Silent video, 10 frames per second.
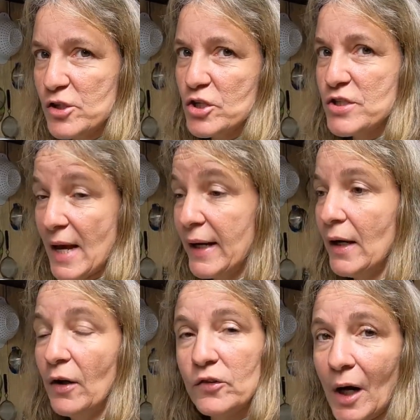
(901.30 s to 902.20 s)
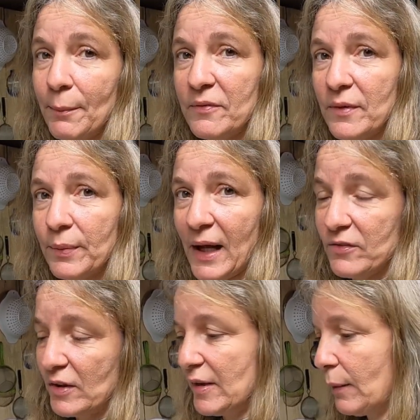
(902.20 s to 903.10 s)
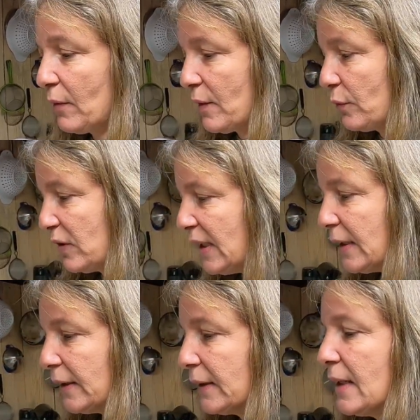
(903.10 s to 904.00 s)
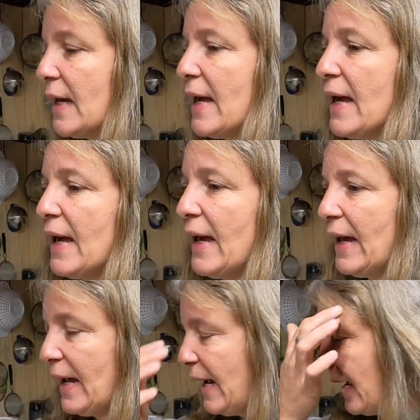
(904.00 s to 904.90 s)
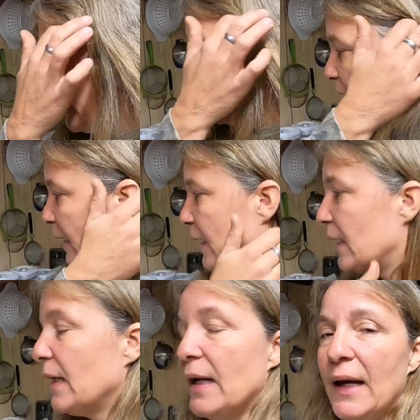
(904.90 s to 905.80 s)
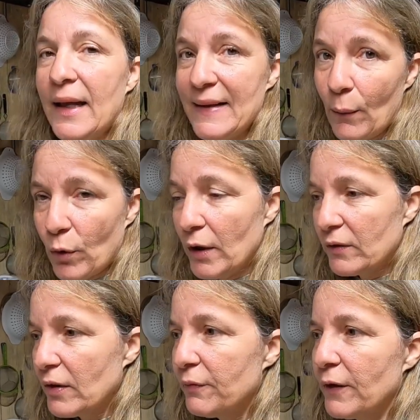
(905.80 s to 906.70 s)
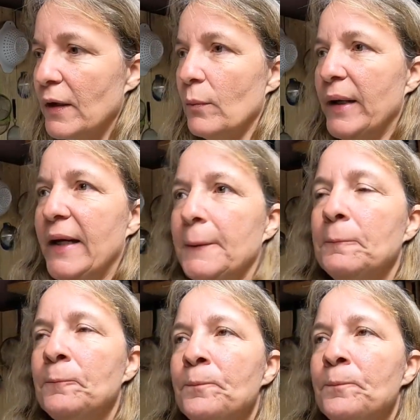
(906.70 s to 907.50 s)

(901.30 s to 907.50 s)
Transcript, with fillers: I just set it on top of the plastic table that was here. And that worked for a little bit.